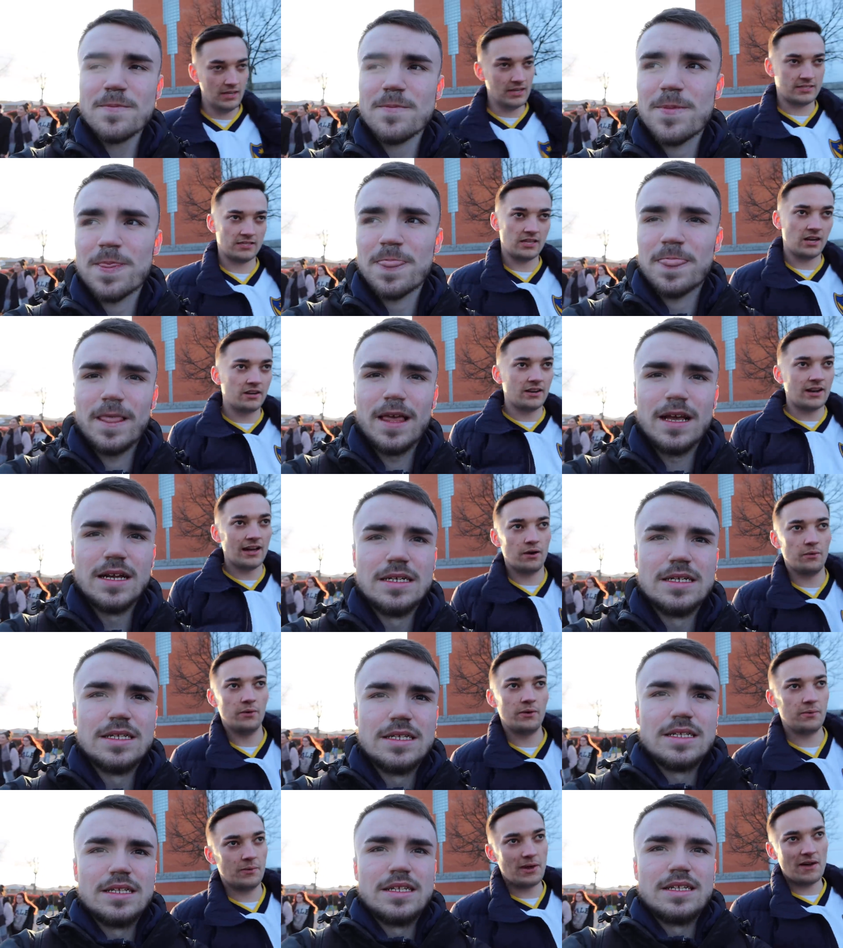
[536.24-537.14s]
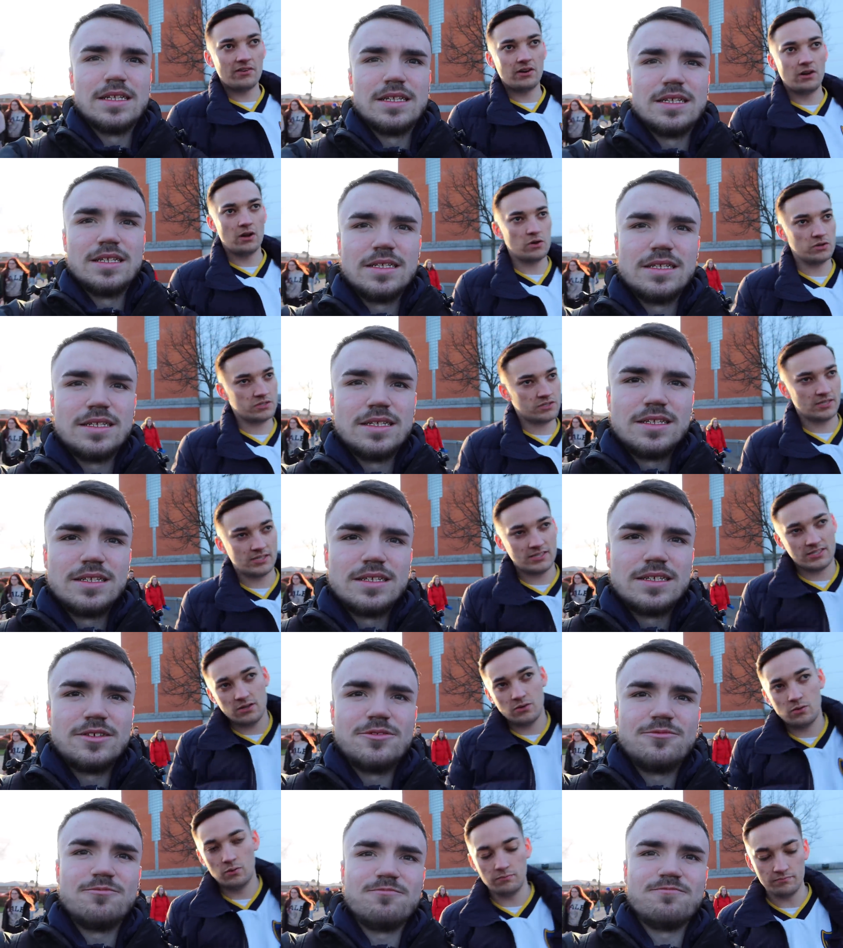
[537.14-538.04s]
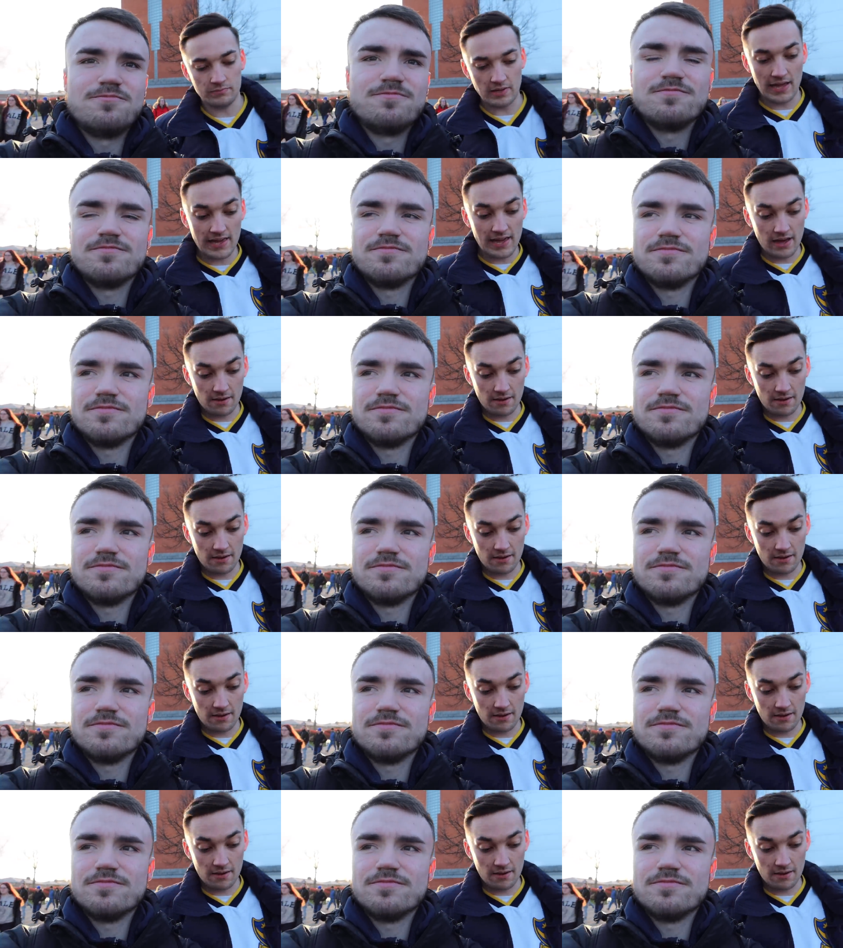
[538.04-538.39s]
Speaker 1: It's done now. We haven't lost. It's still eight